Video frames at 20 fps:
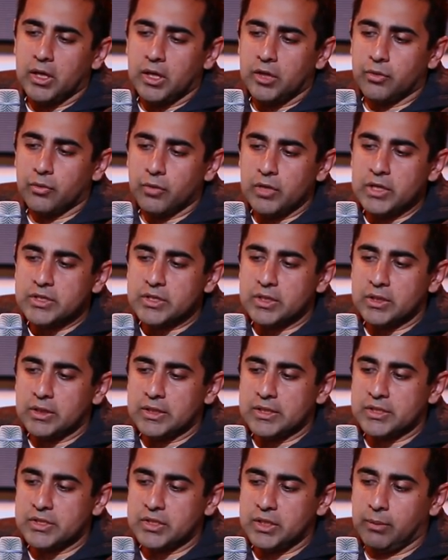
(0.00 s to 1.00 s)
And the reason
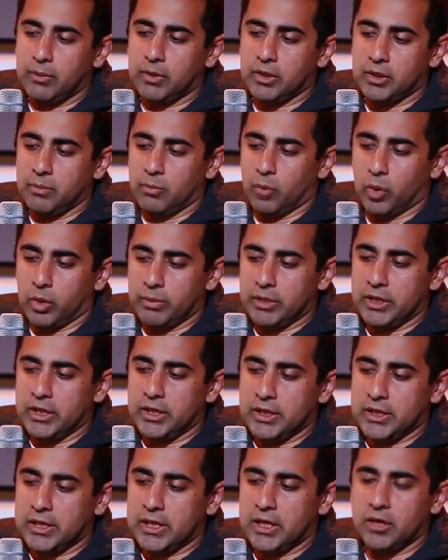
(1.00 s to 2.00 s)
this seemingly morbid
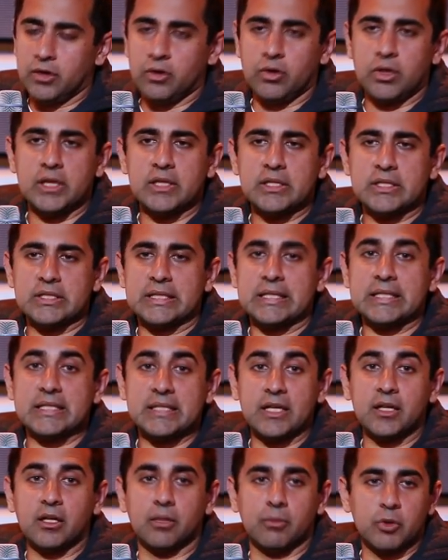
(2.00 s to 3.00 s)
indicator is the
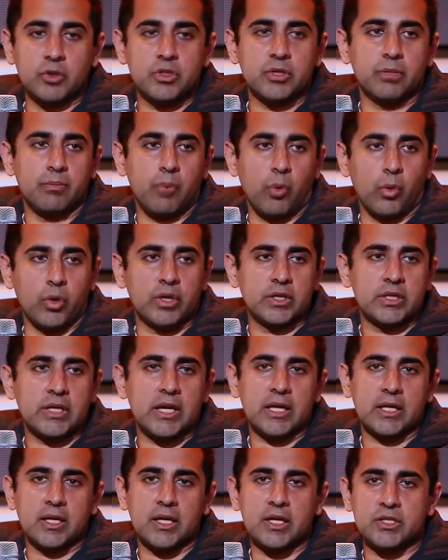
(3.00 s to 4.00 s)
single most important
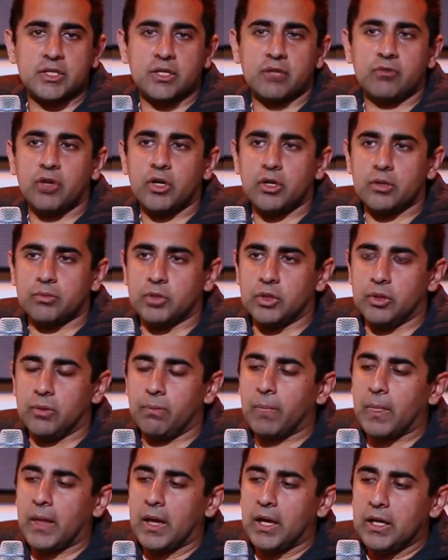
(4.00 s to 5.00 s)
diagnostic variable
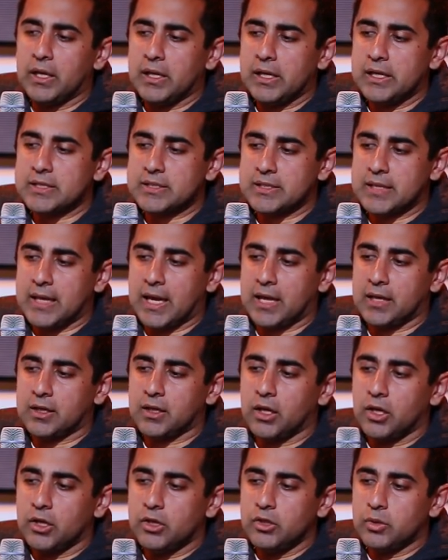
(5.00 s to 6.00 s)
is that
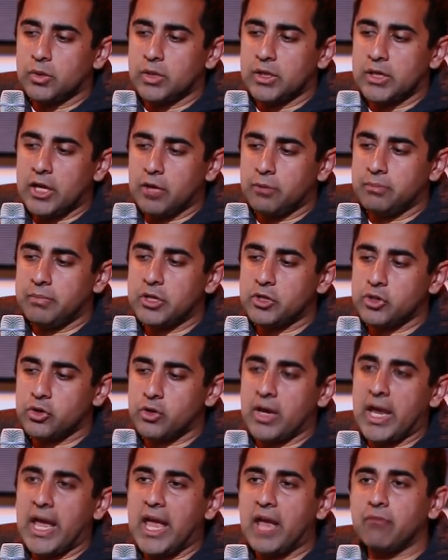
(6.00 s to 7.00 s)
you can now
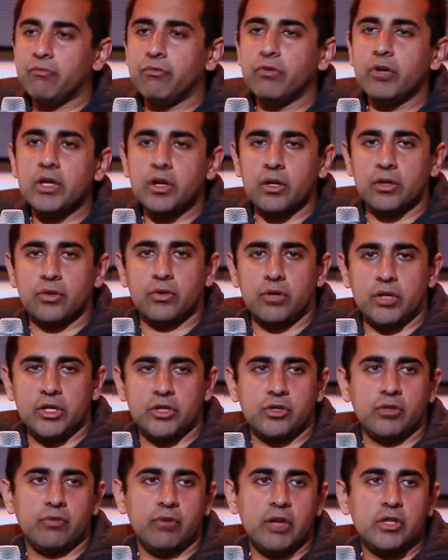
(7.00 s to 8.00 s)
measure every other
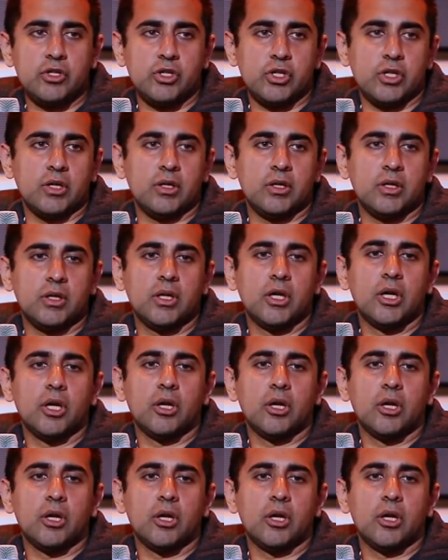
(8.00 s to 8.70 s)
intervention